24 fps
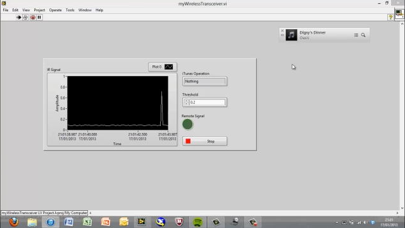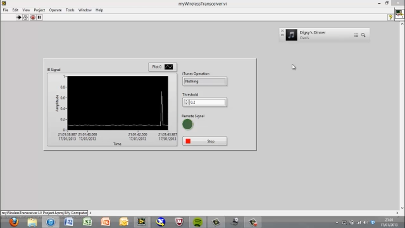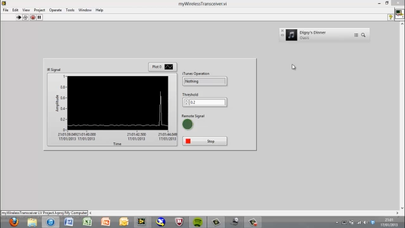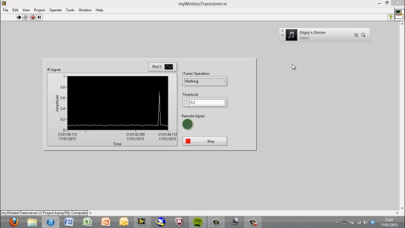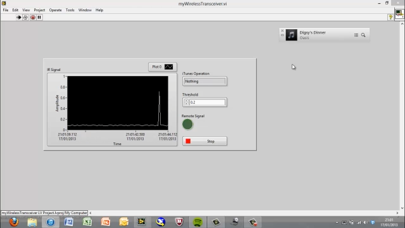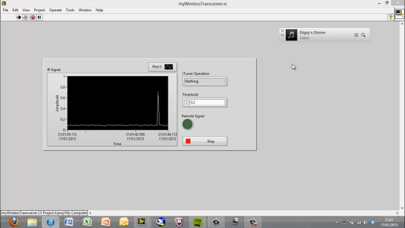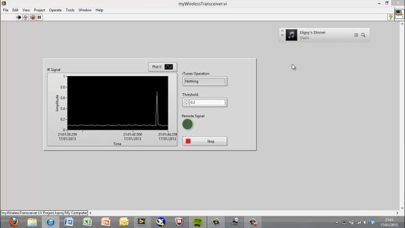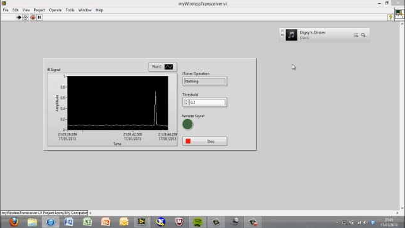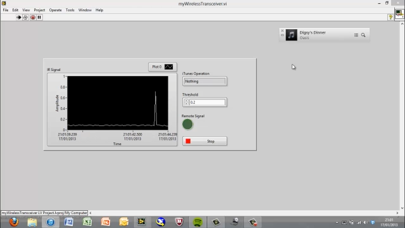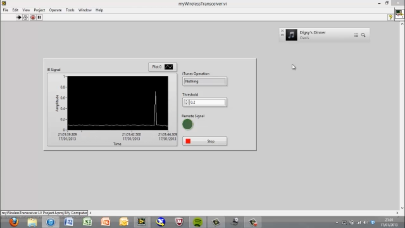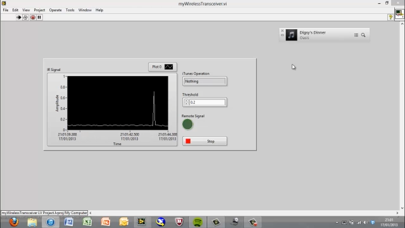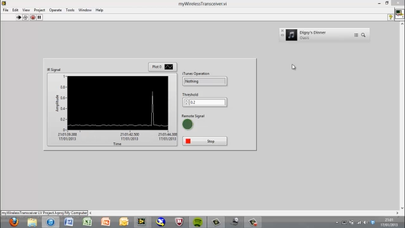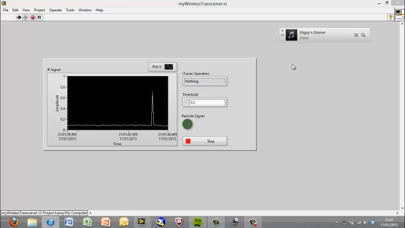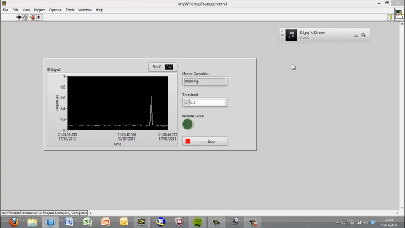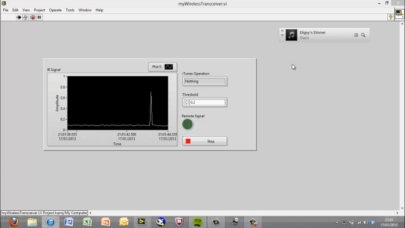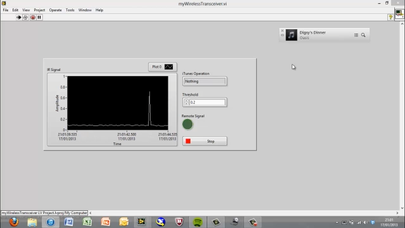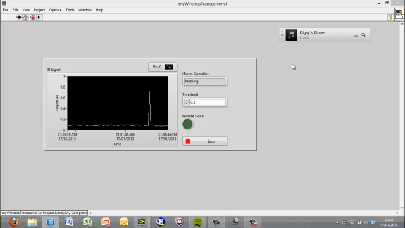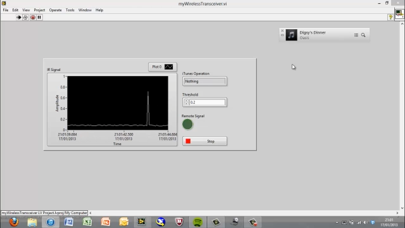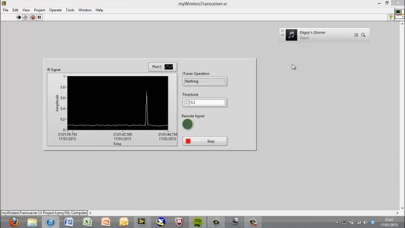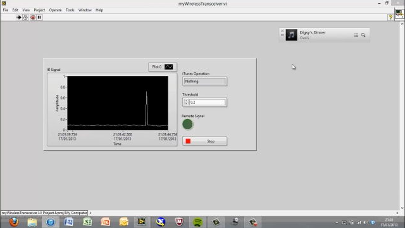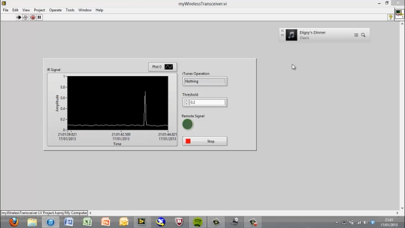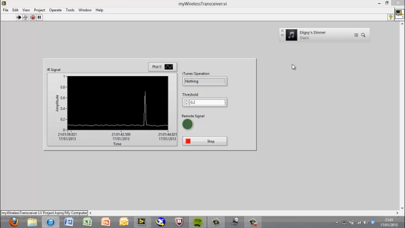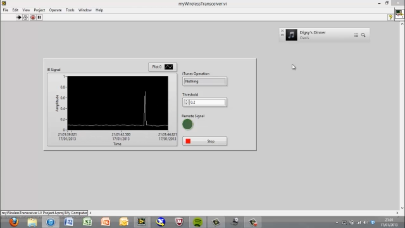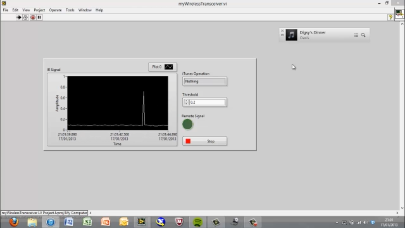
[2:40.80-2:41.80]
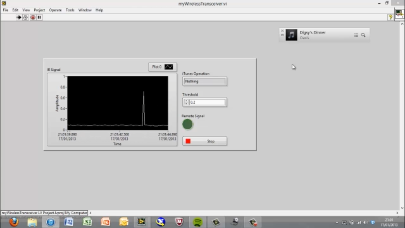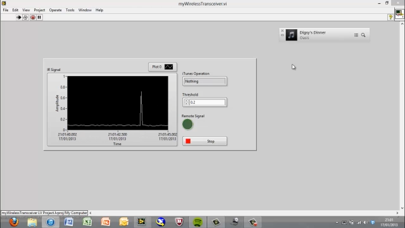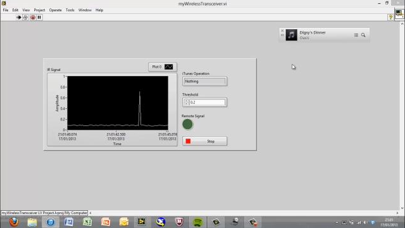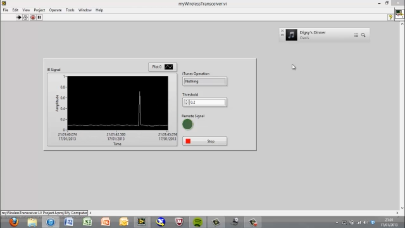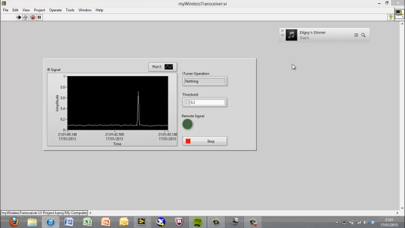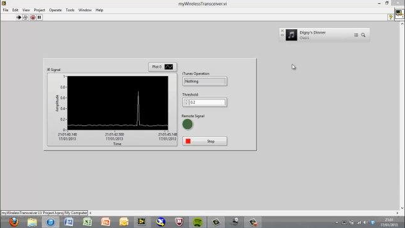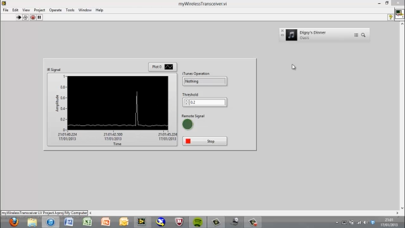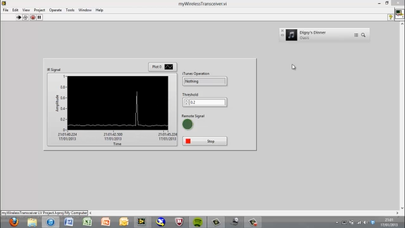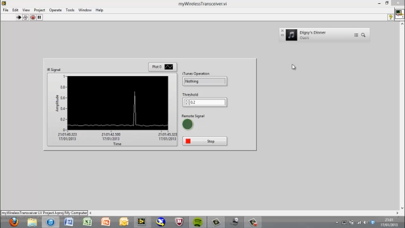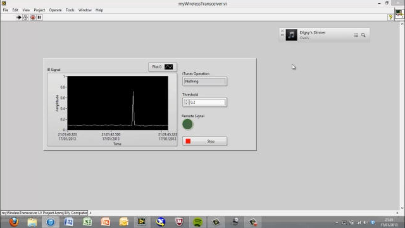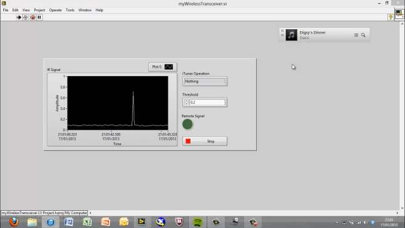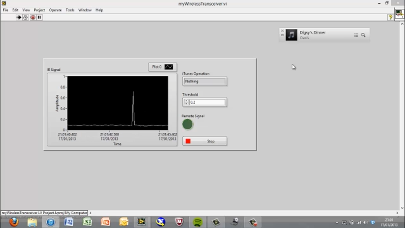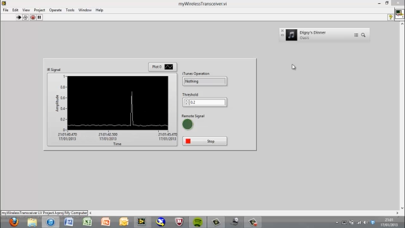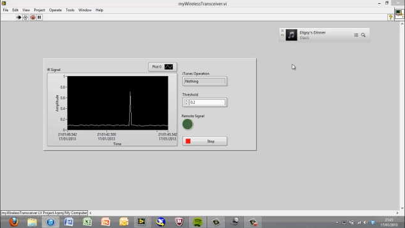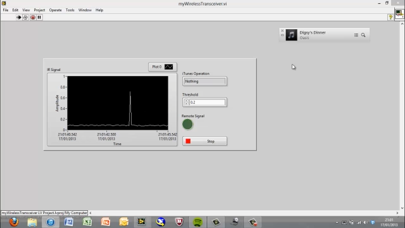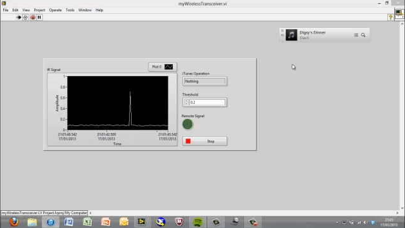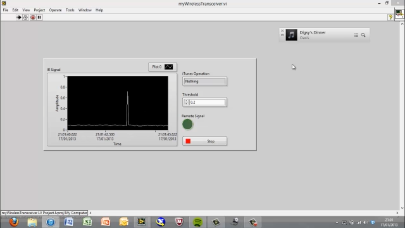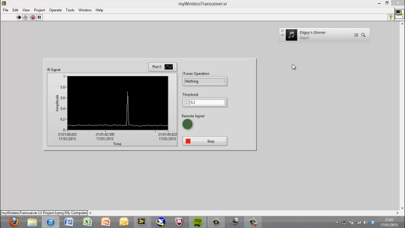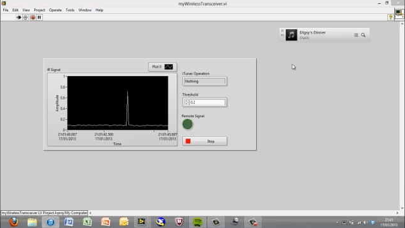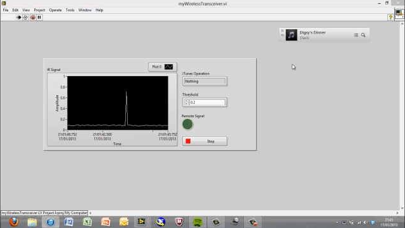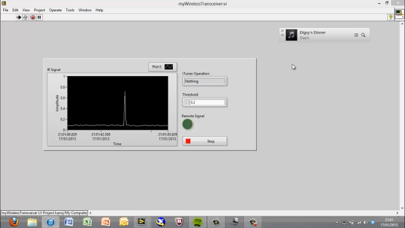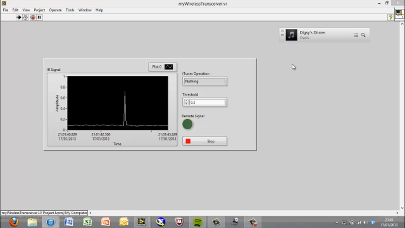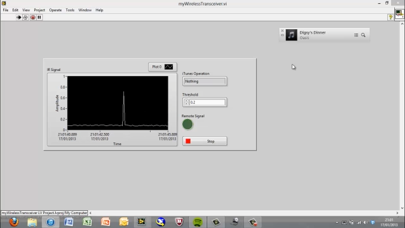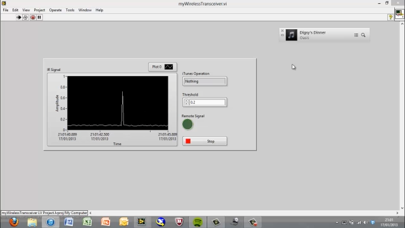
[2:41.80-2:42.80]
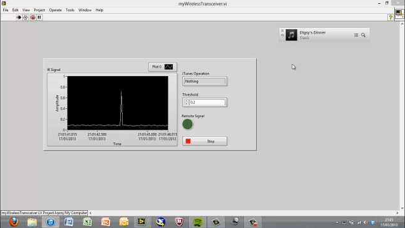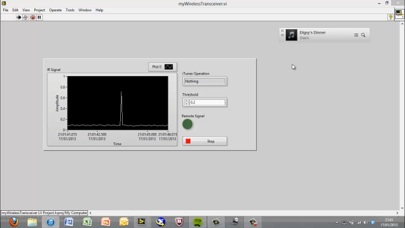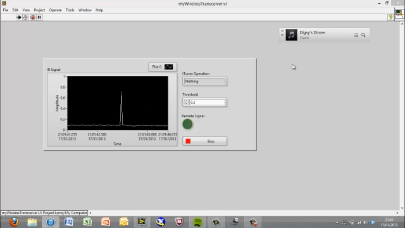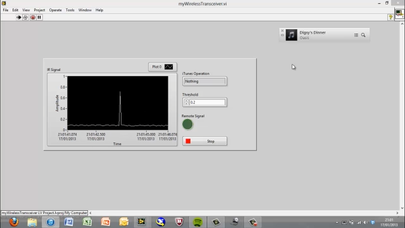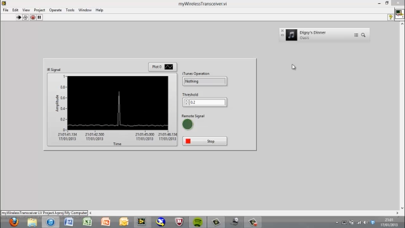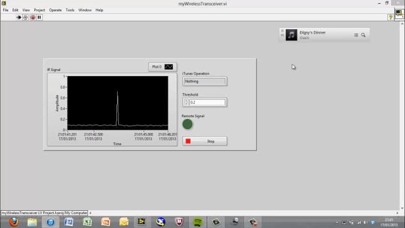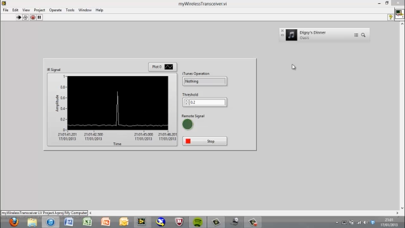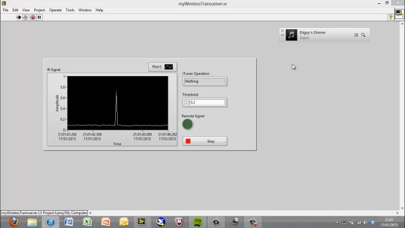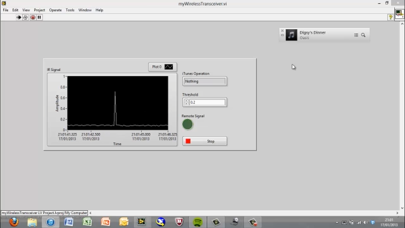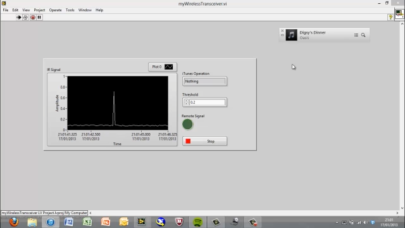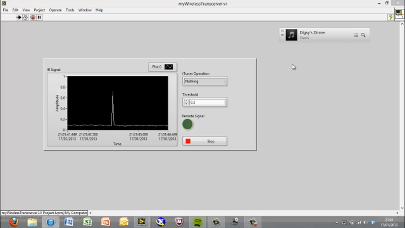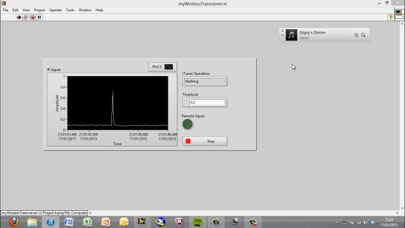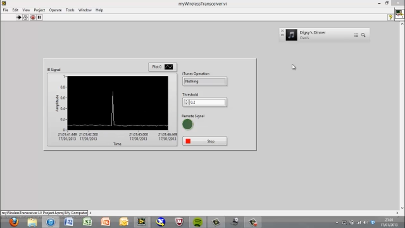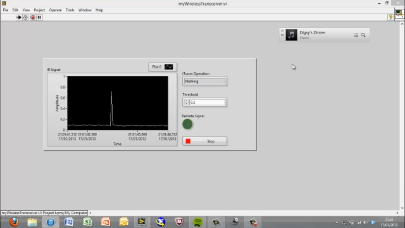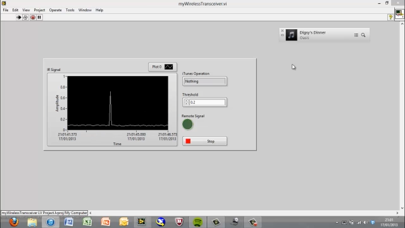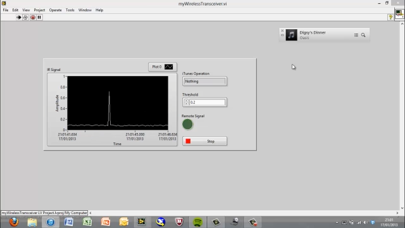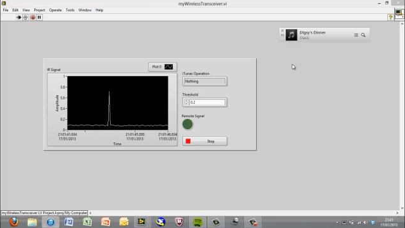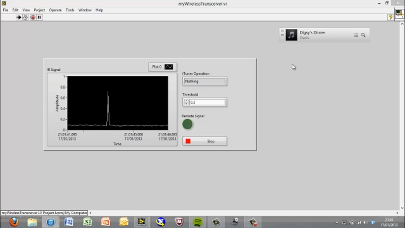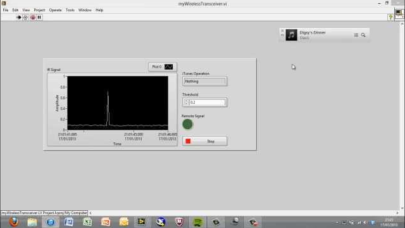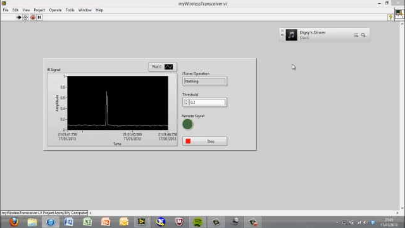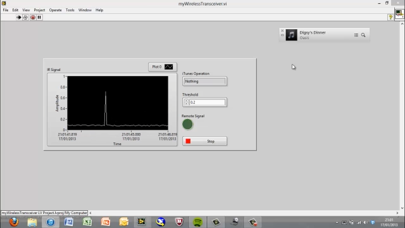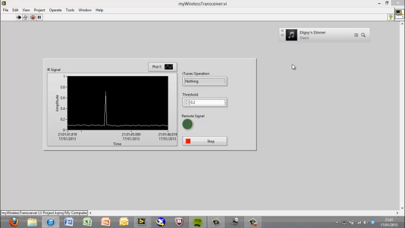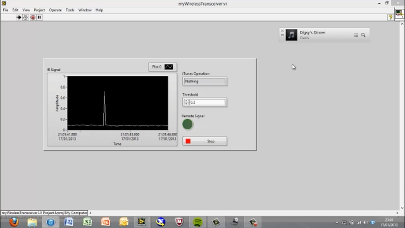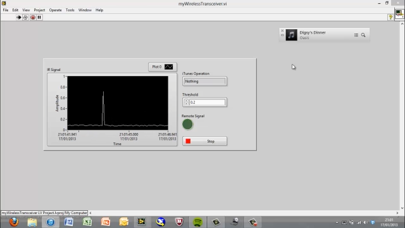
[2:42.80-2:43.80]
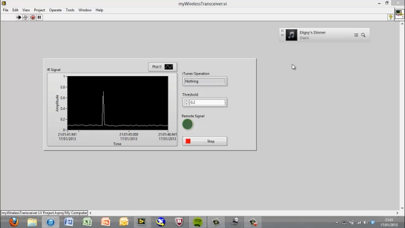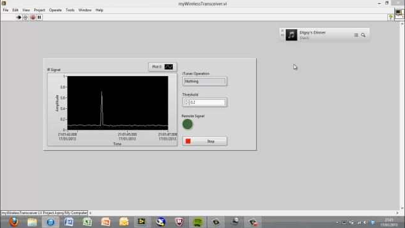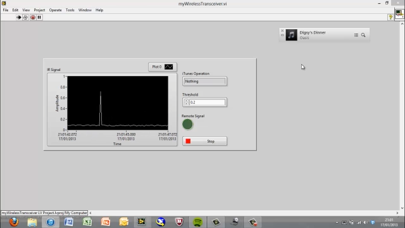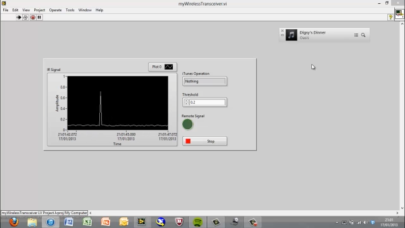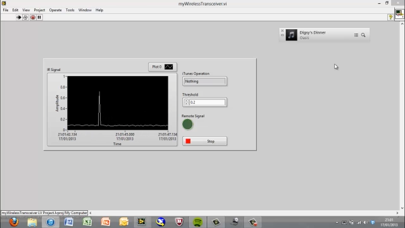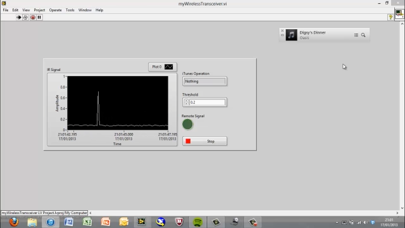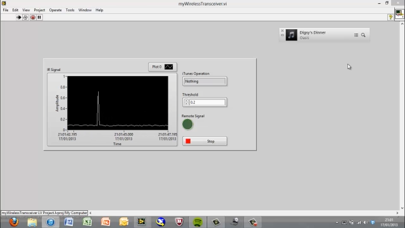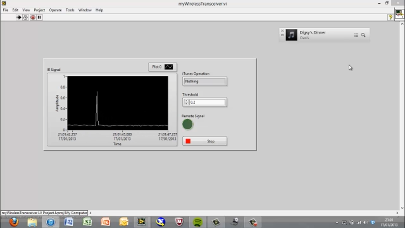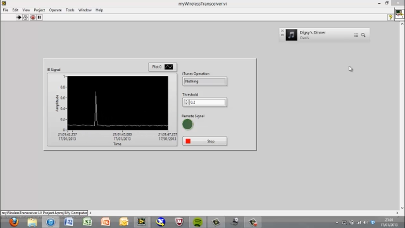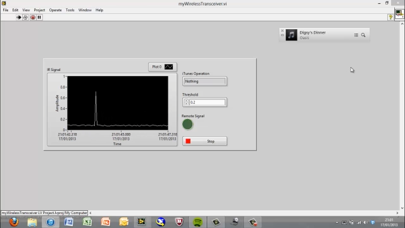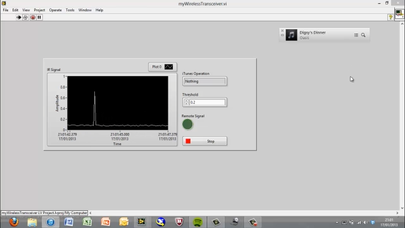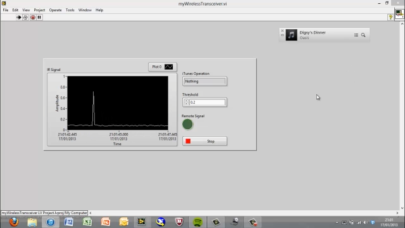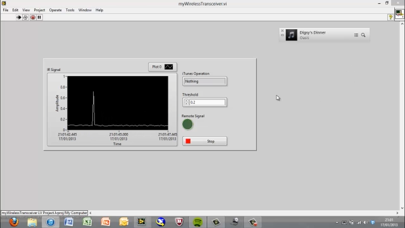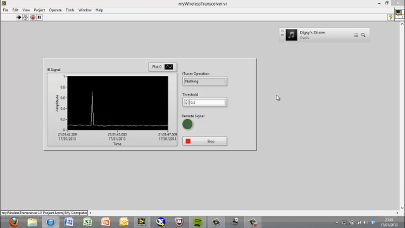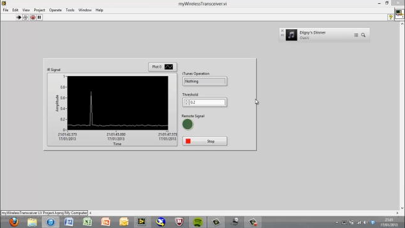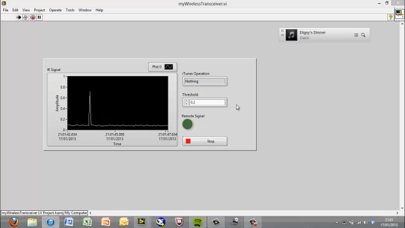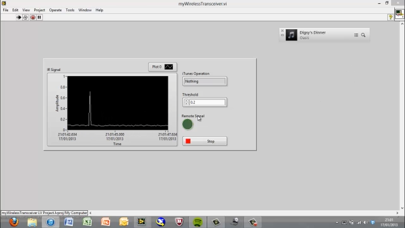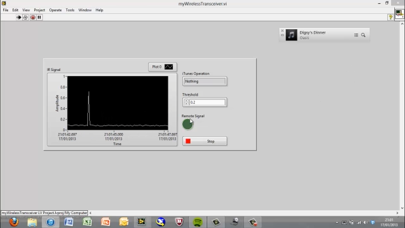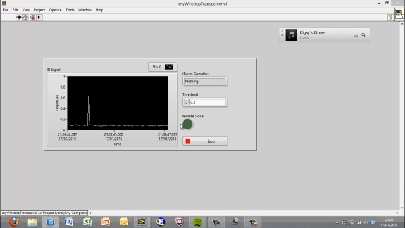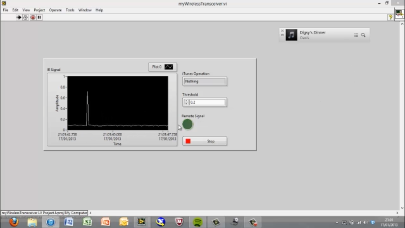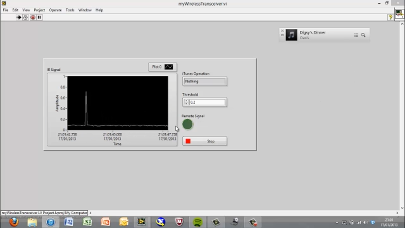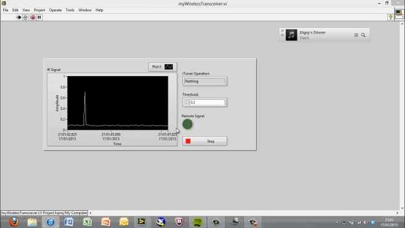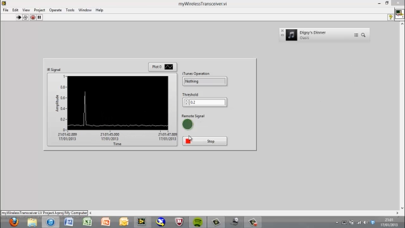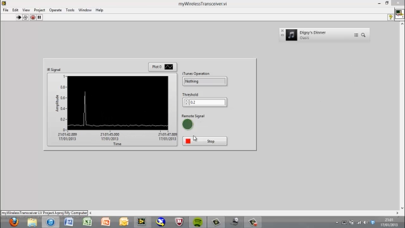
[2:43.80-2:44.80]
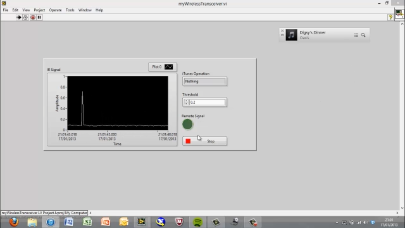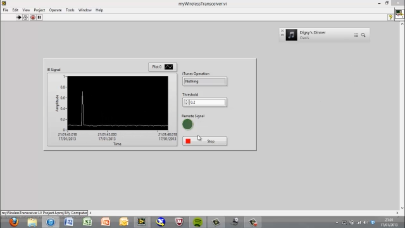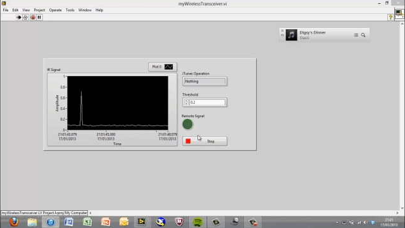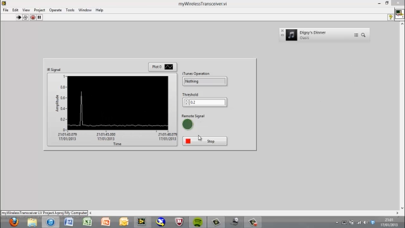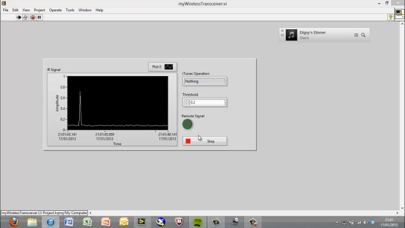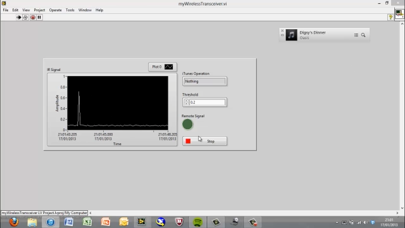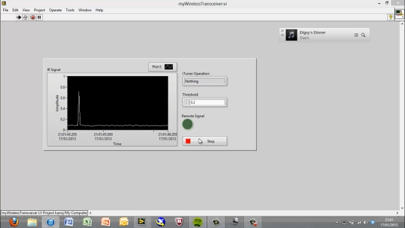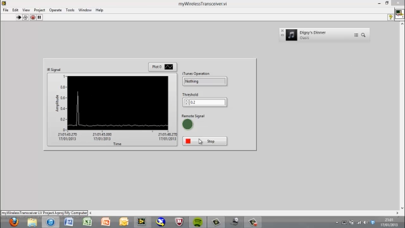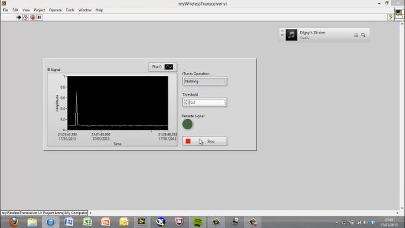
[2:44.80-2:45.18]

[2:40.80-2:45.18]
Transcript: (no speaker visible)